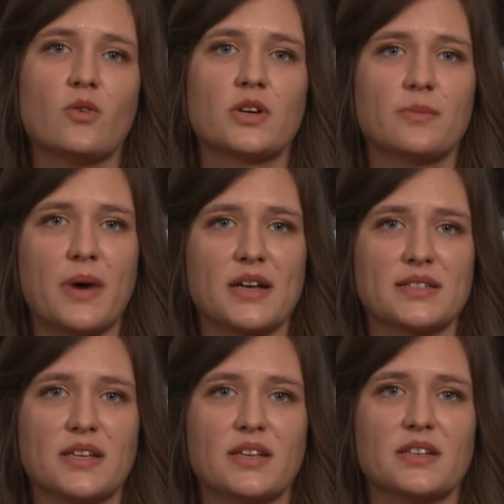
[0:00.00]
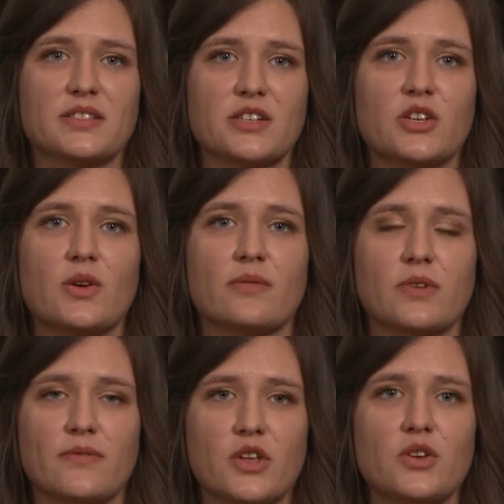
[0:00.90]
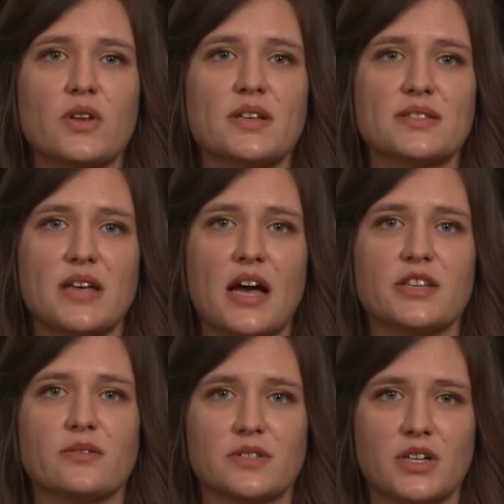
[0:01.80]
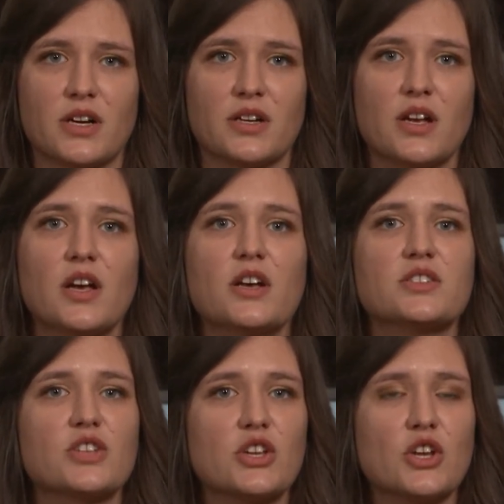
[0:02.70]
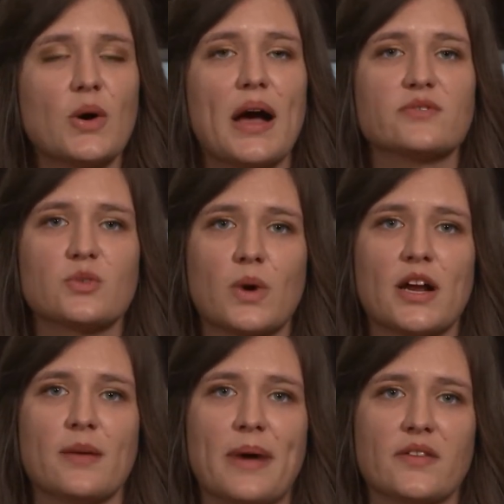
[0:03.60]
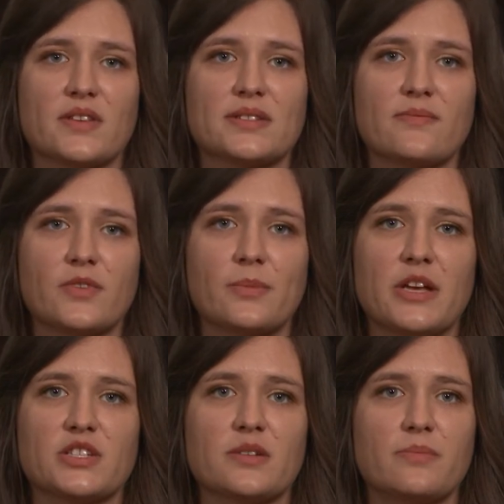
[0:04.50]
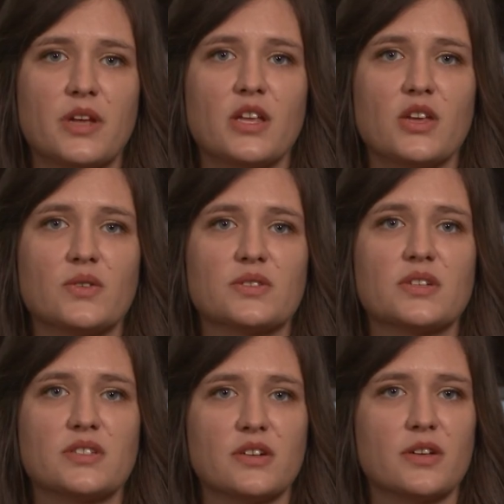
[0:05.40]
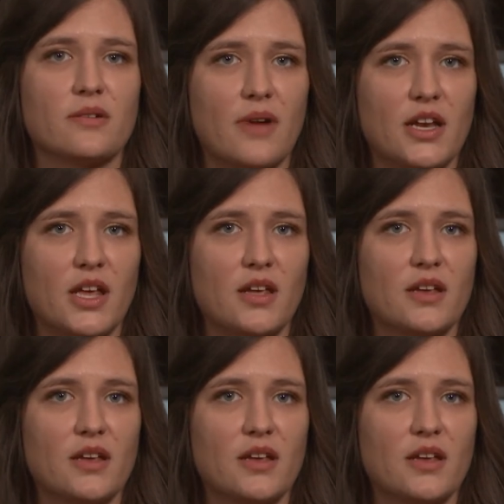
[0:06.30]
or deposited until you have reviewed and signed your return, so you don't have to worry about this information being used until you're ready.